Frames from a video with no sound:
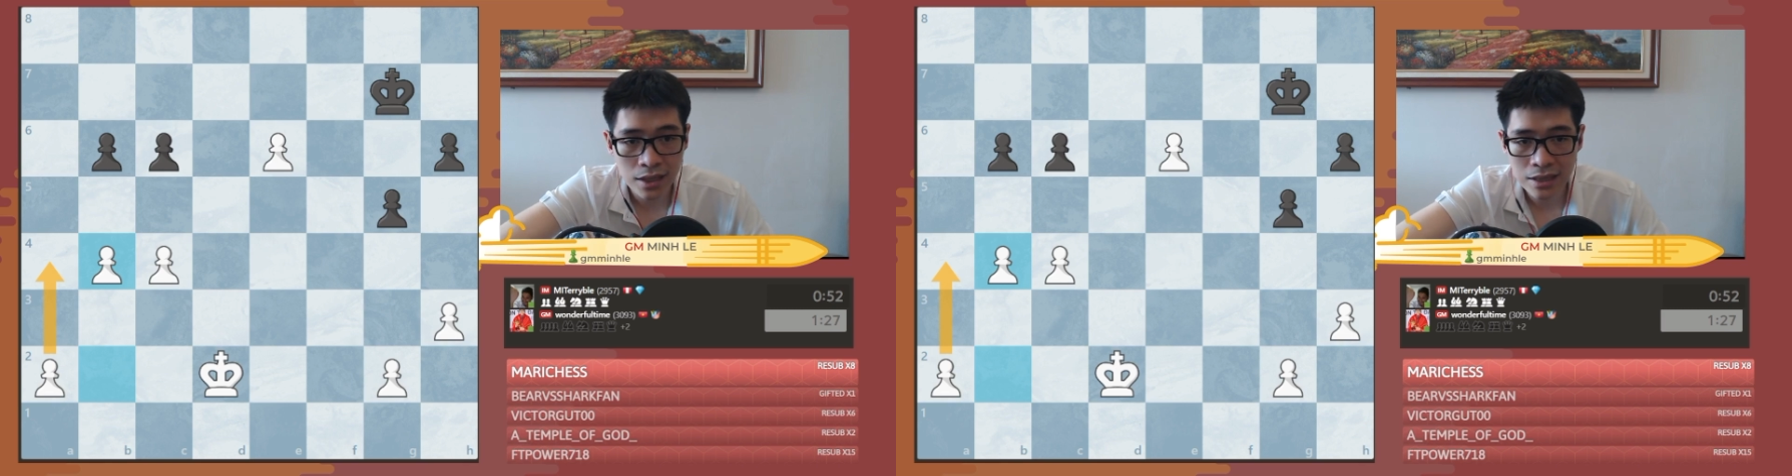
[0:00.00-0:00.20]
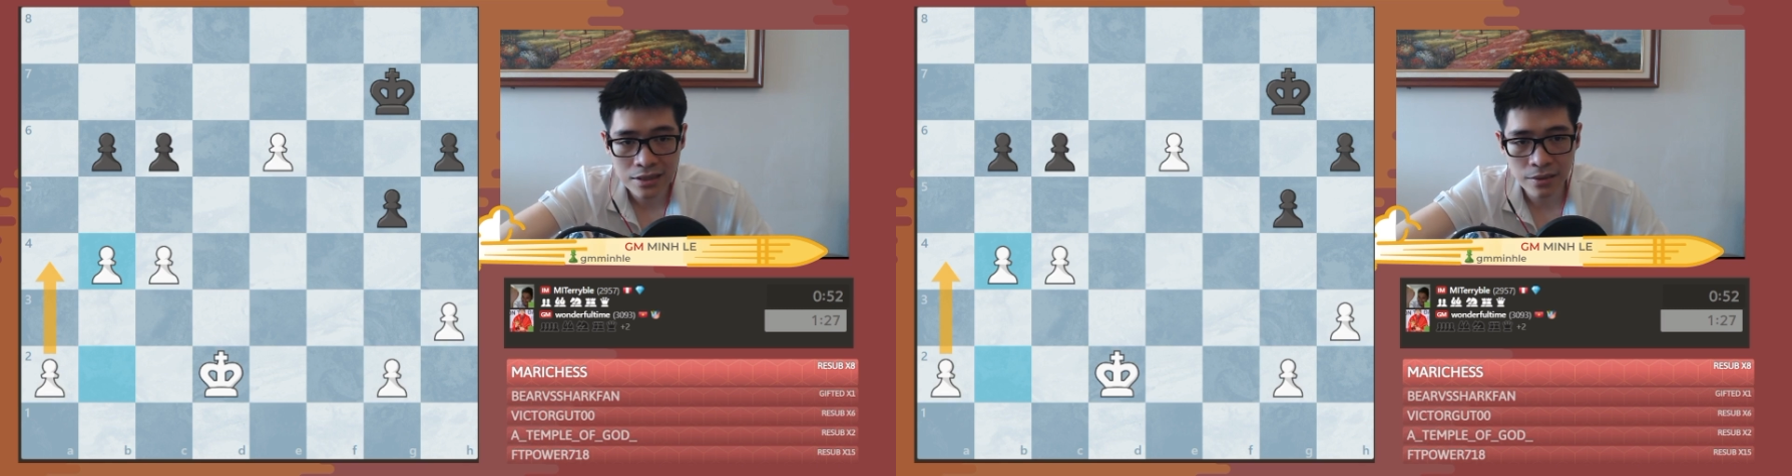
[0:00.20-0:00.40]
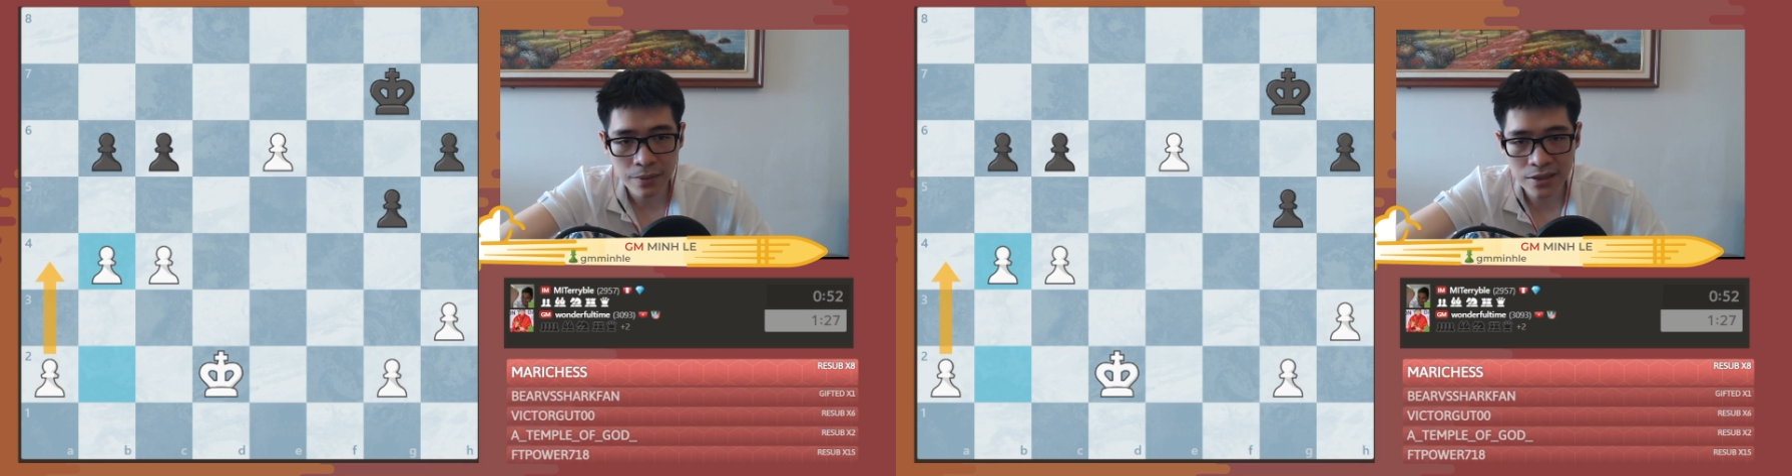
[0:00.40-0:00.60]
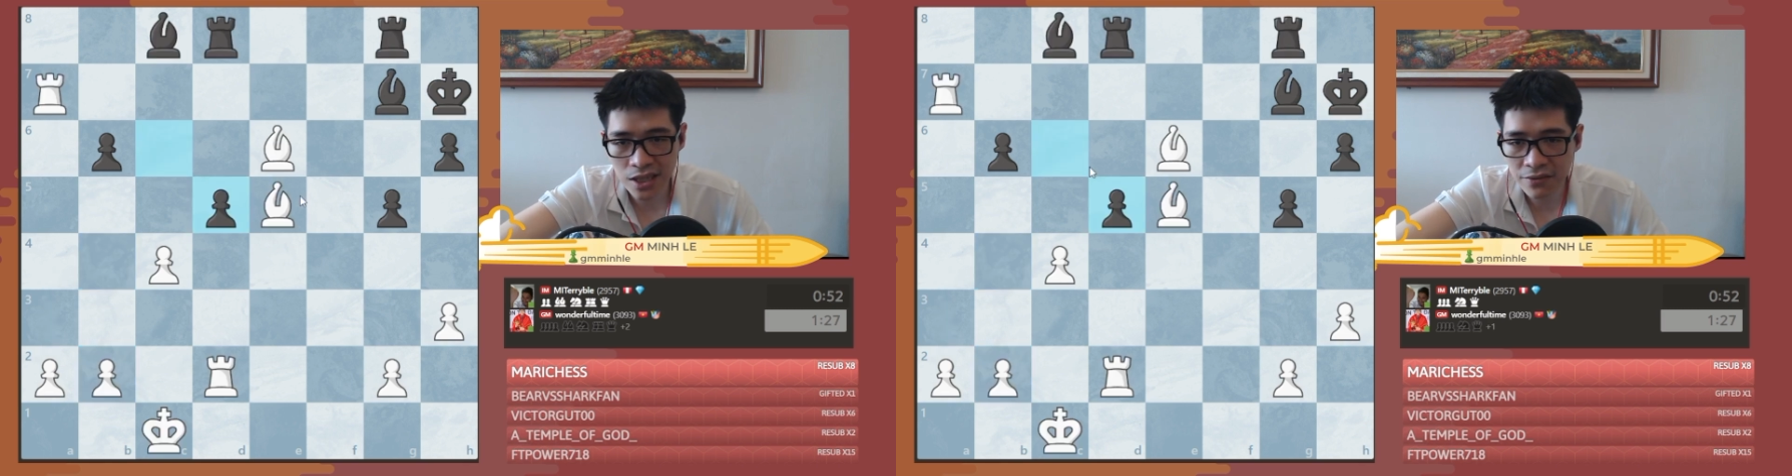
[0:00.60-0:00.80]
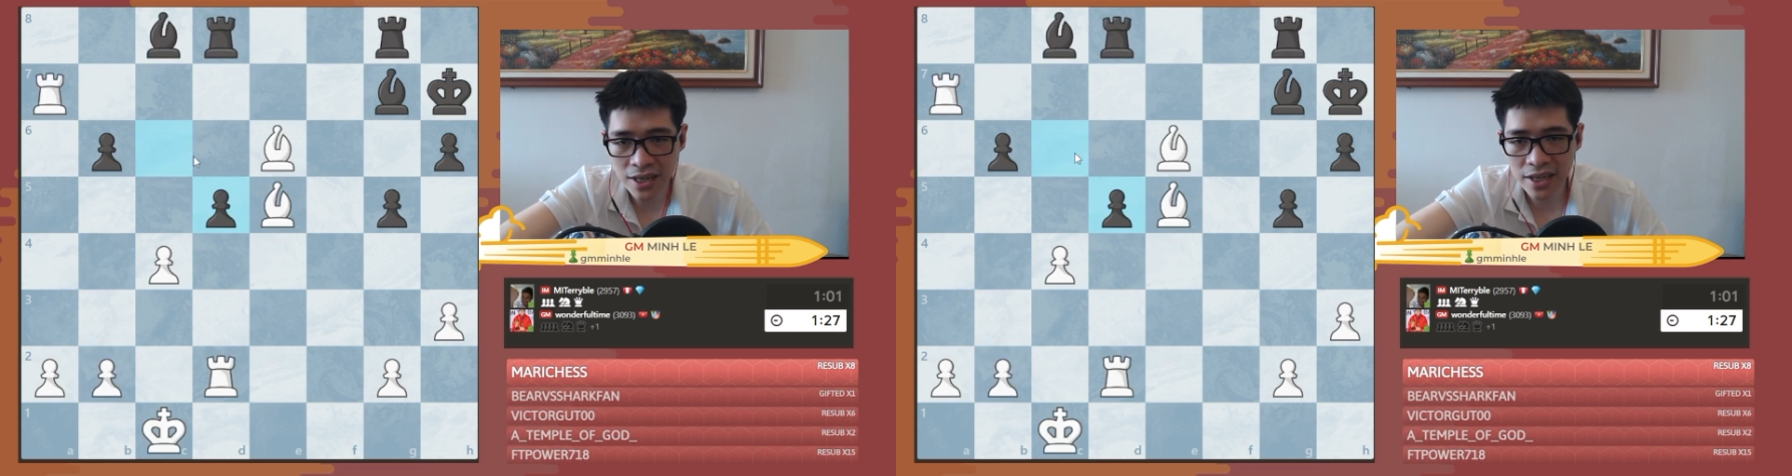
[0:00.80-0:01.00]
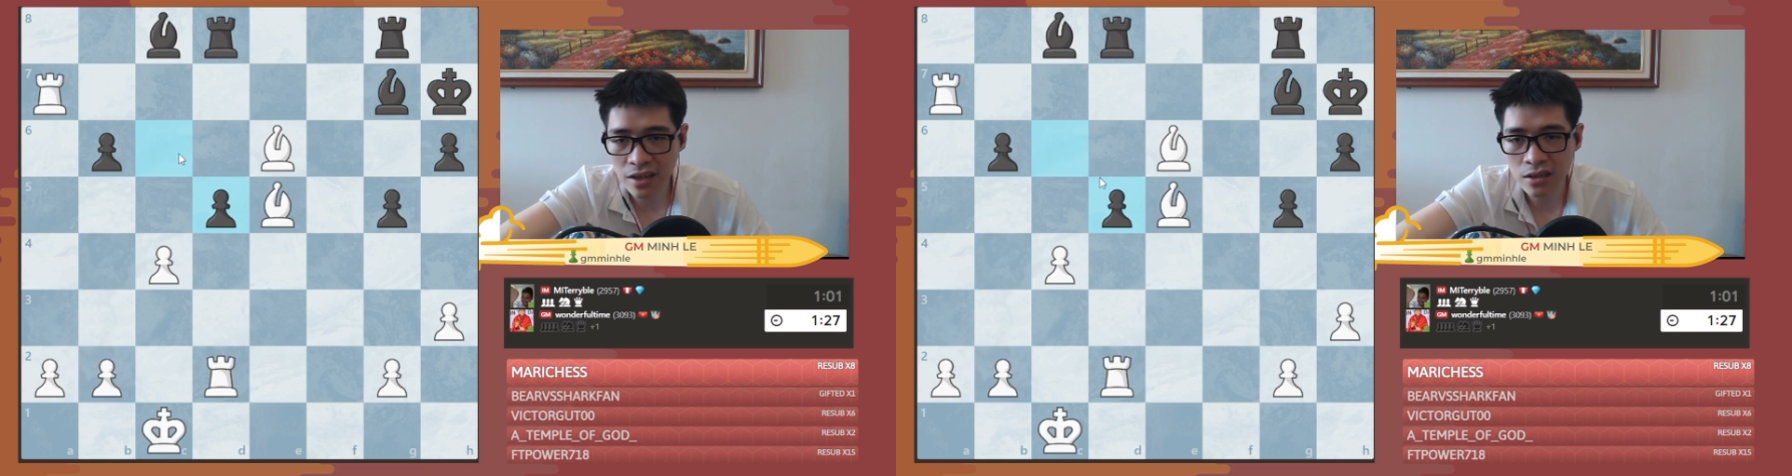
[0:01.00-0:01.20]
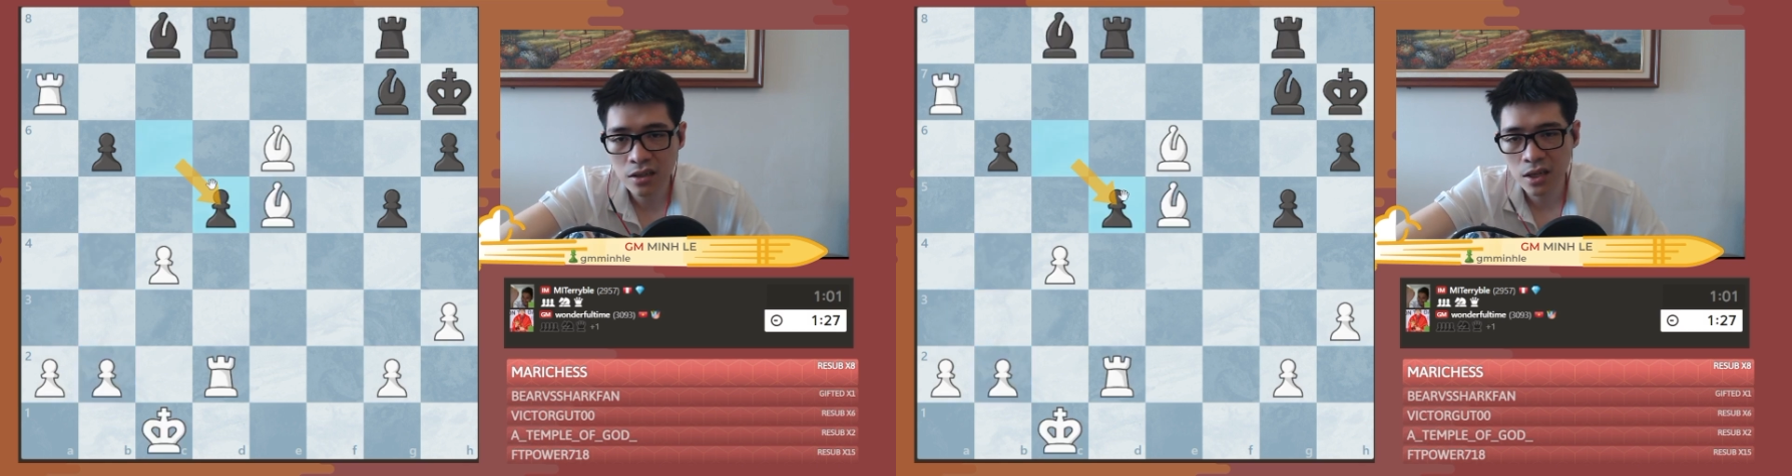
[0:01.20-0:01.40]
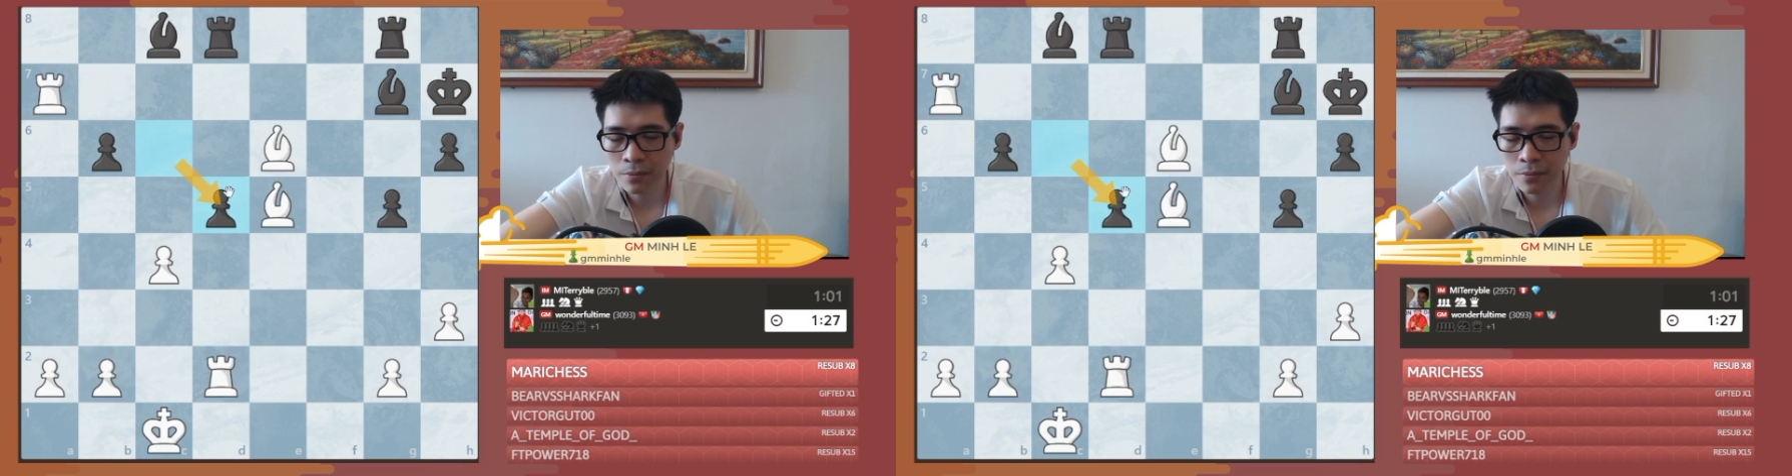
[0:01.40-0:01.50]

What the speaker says: So play cd5 here,